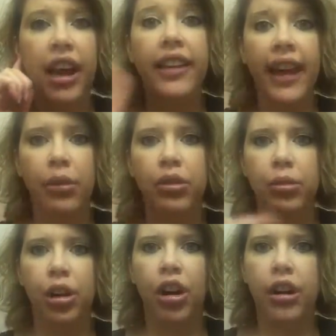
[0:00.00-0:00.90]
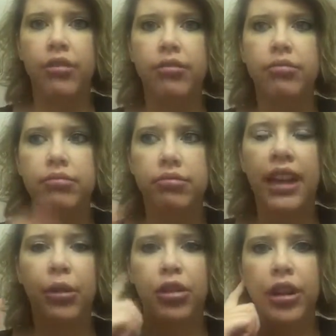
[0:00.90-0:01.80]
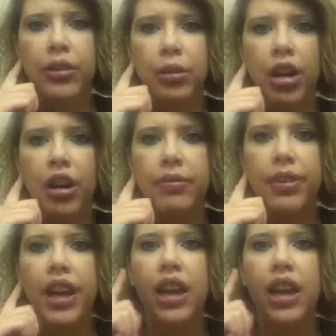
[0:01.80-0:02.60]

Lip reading: like, that was from God. That was straight from God.